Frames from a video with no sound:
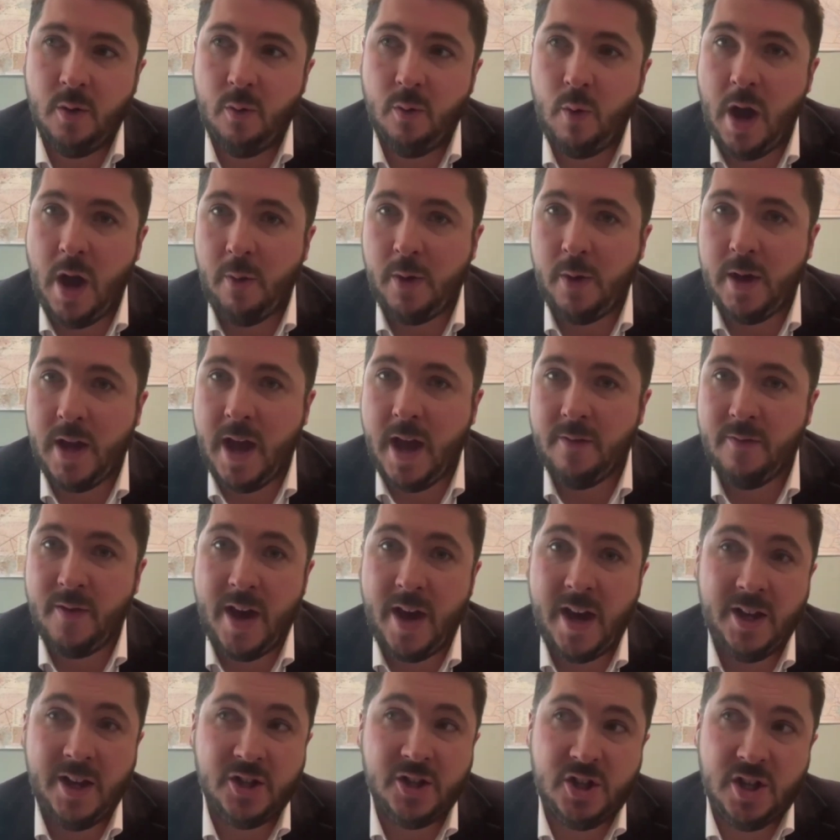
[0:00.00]
where we
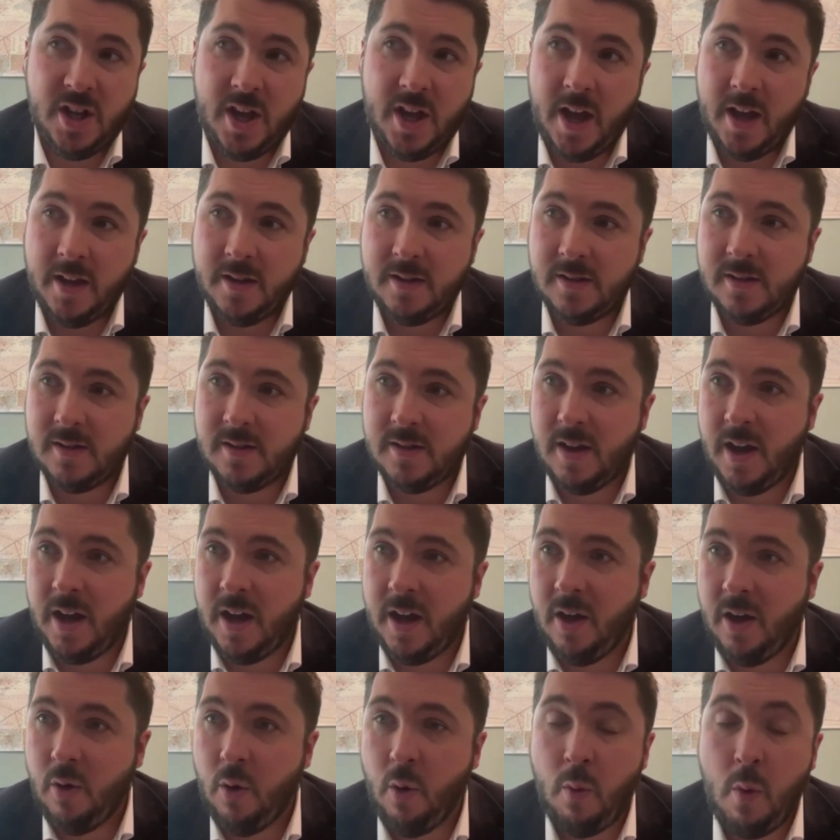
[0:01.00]
have HTS,
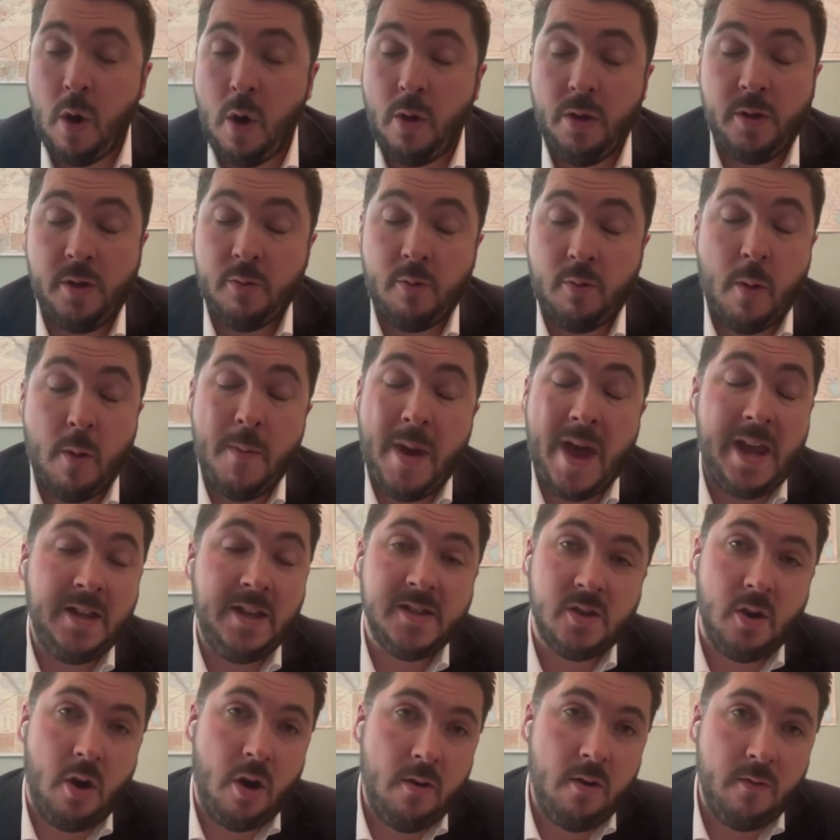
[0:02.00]
or what the
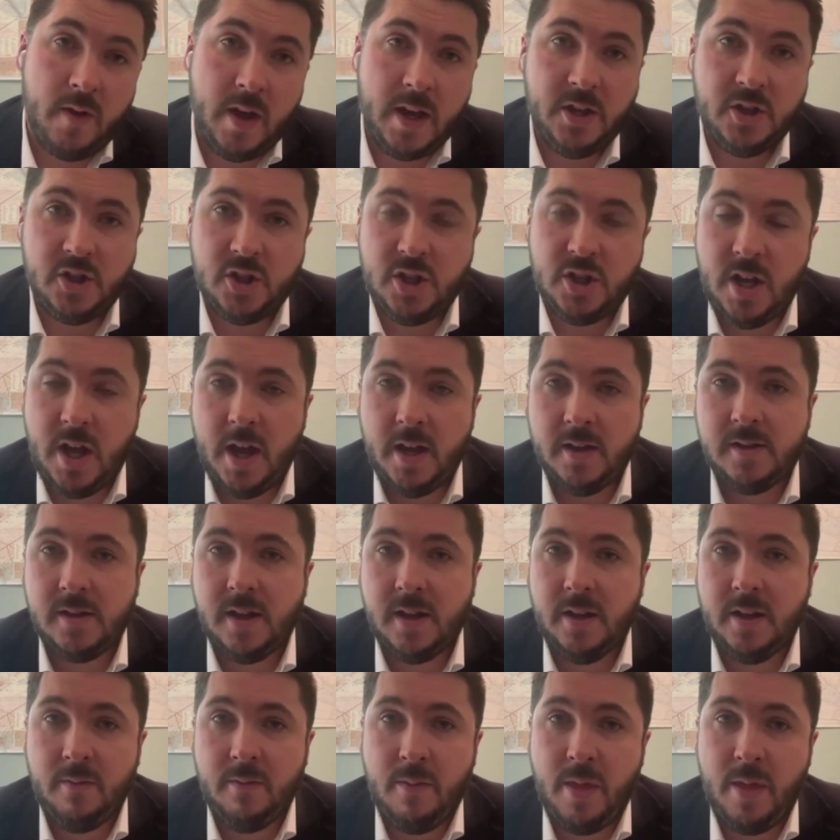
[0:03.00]
remains of
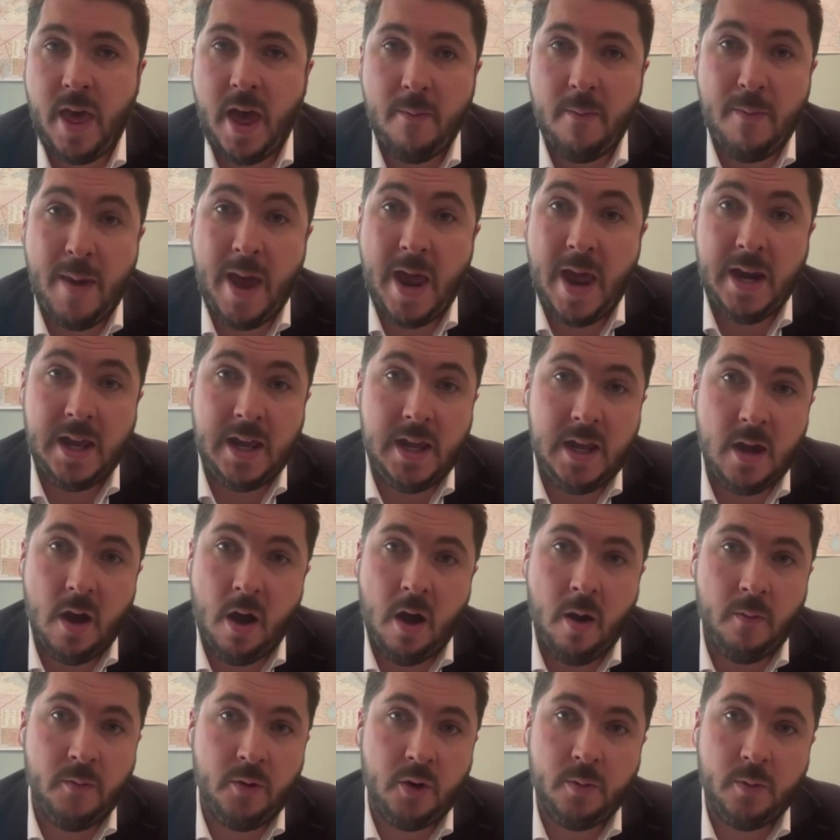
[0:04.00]
HTS and their
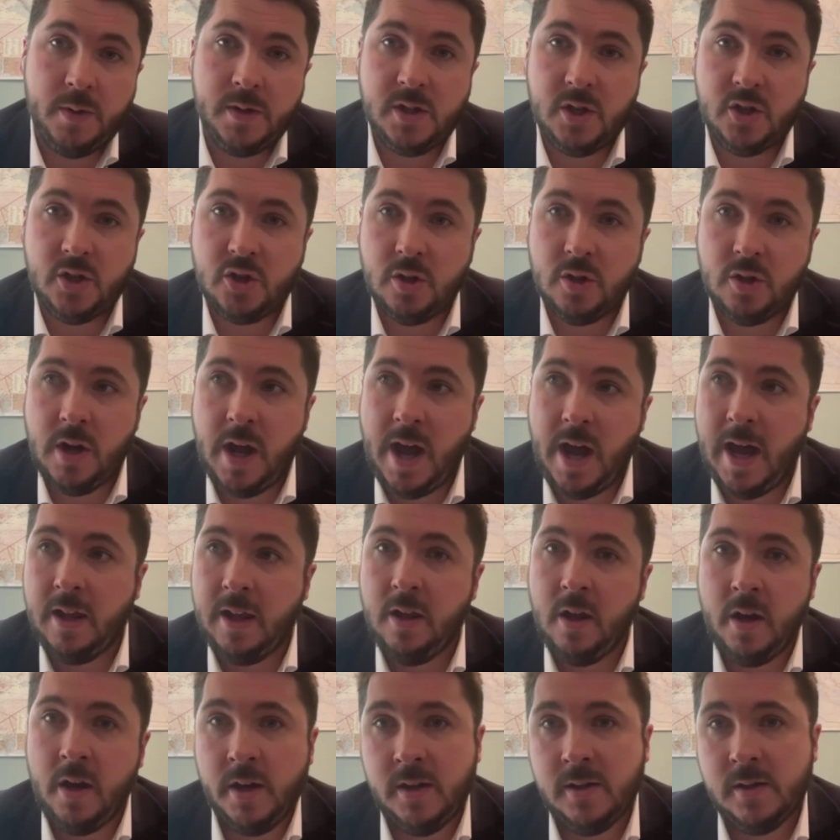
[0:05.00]
many armed opposition
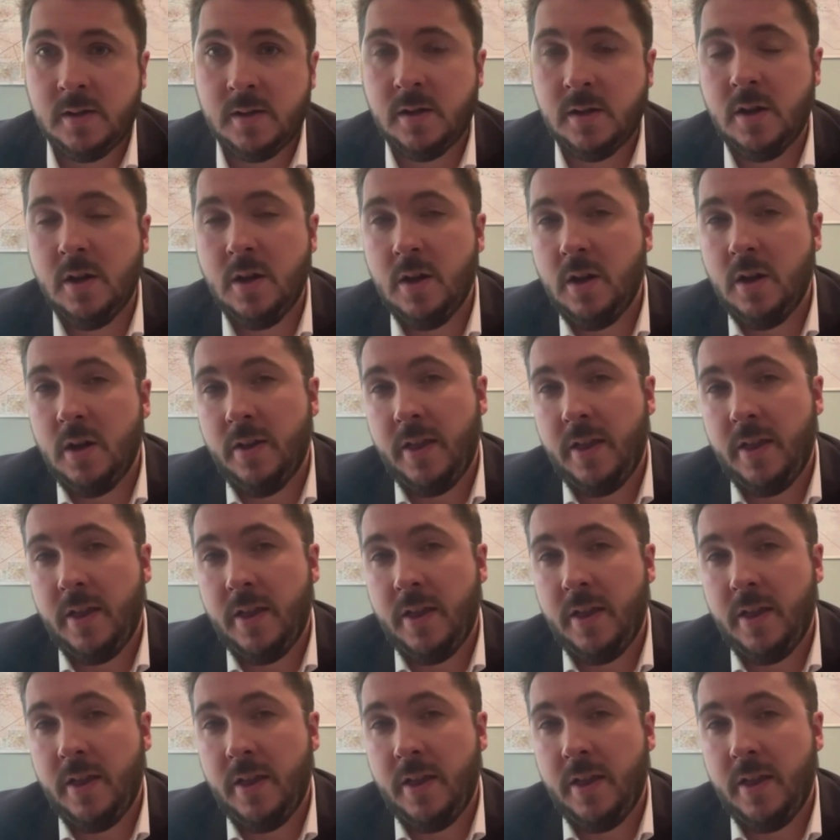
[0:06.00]
allies.